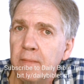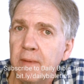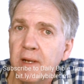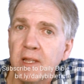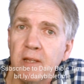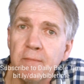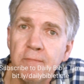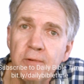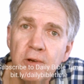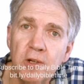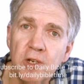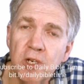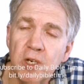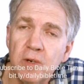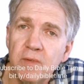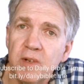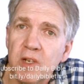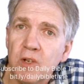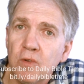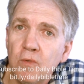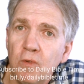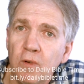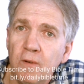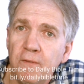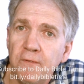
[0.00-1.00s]
But the person who
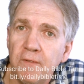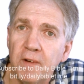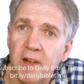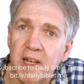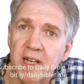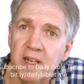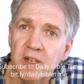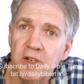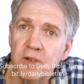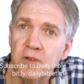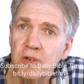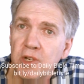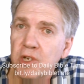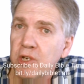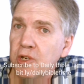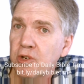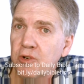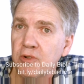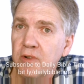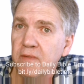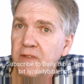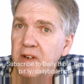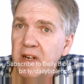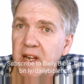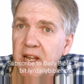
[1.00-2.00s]
is all flex, who's just
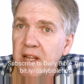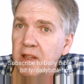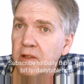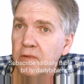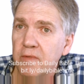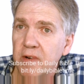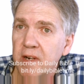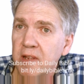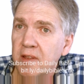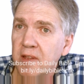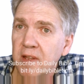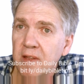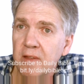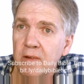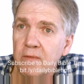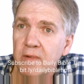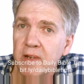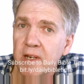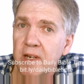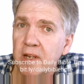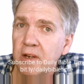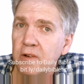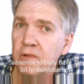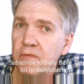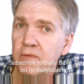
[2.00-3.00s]
driven hither and thither
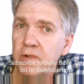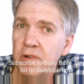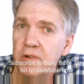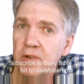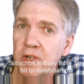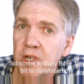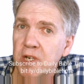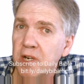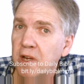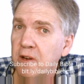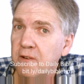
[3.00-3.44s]
with no roots,